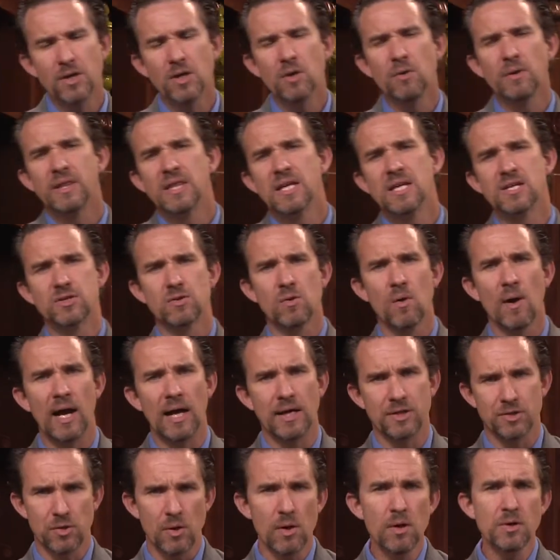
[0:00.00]
to do with this
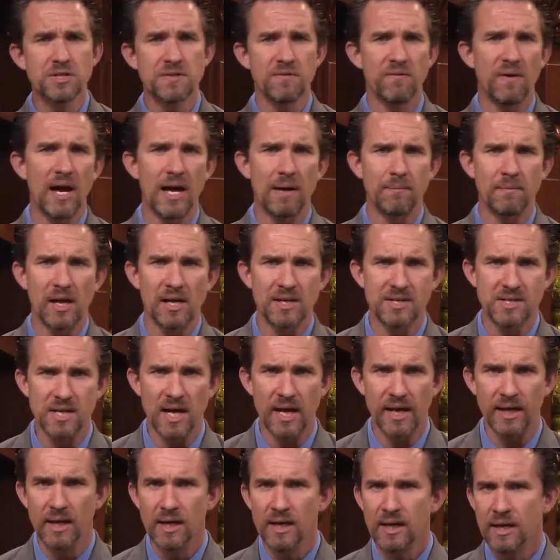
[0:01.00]
Christ? Crucify him, they
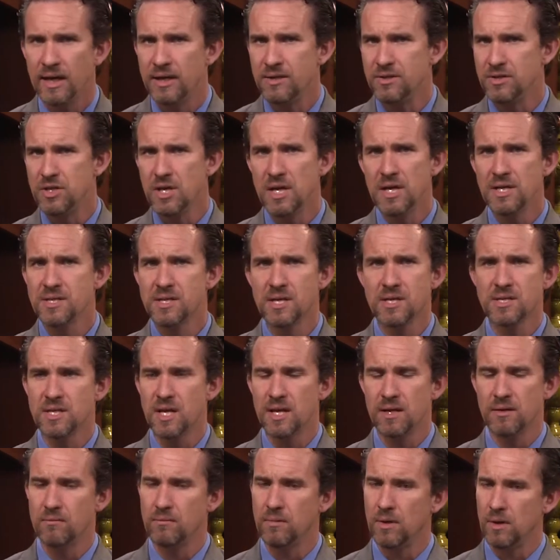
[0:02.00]
say. And Jesus
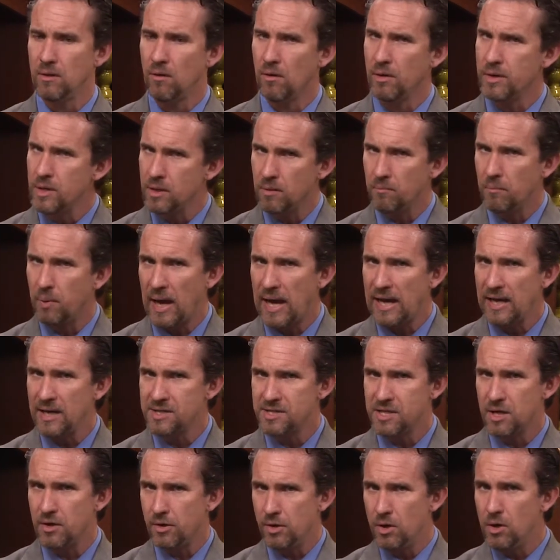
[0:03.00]
said, Are you,
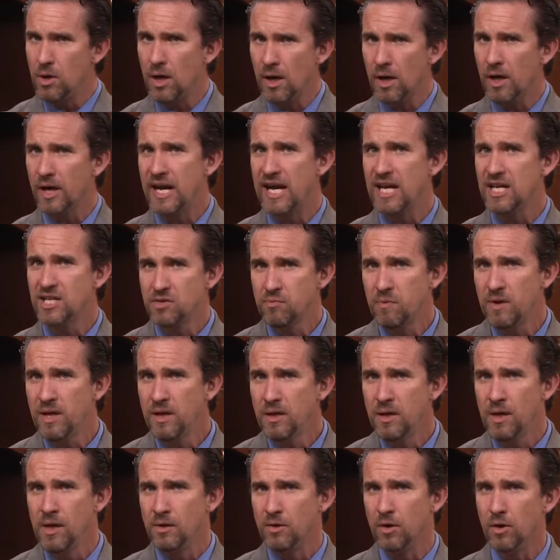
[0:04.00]
Pilate said, Are you not going to answer
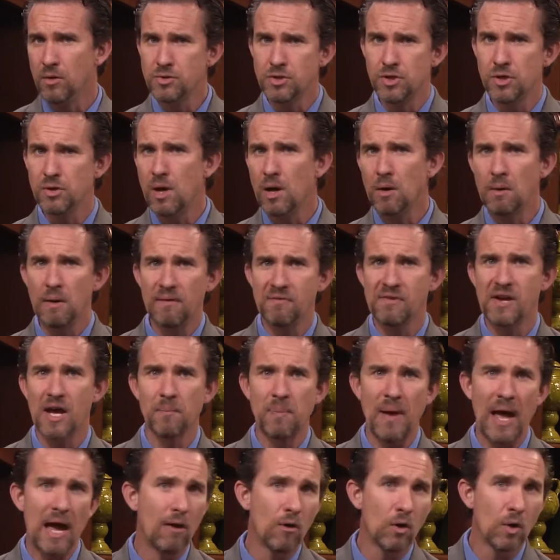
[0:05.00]
me? Don't you know I've
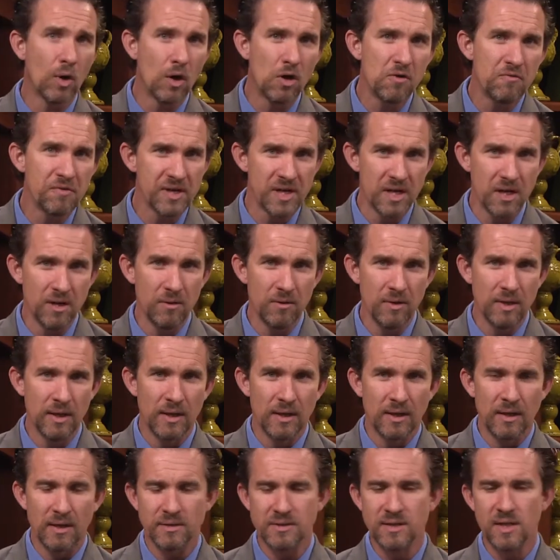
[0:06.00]
got power over you?
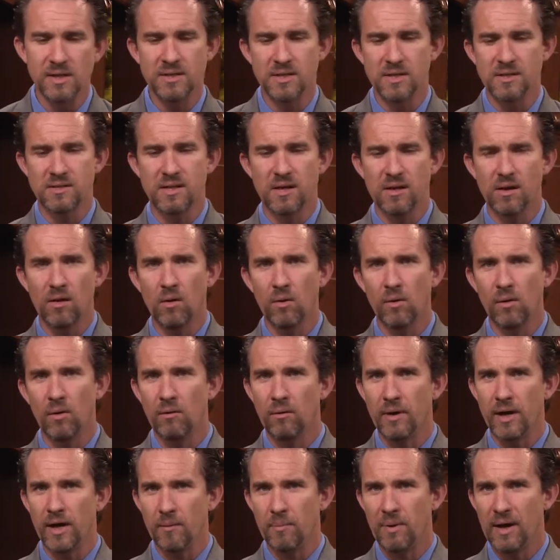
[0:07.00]
And Jesus said, Hold
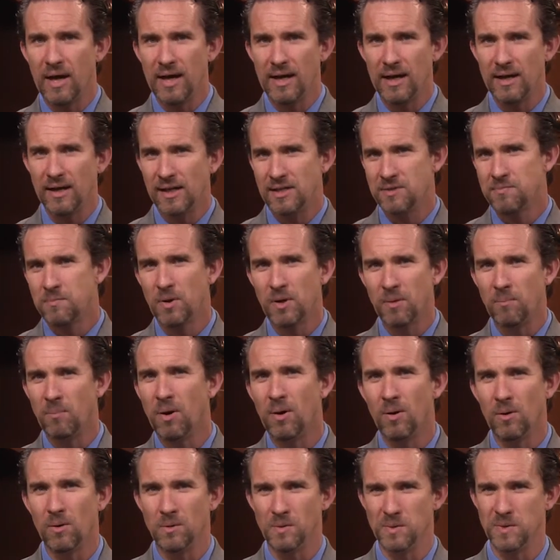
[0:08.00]
on there, Pilate. Let's put a
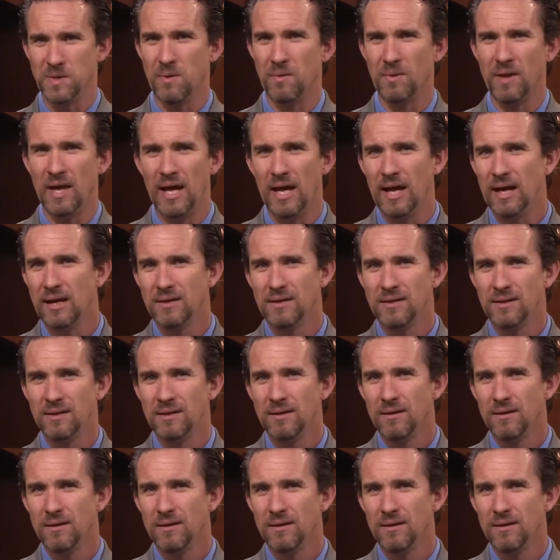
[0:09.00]
pause on that.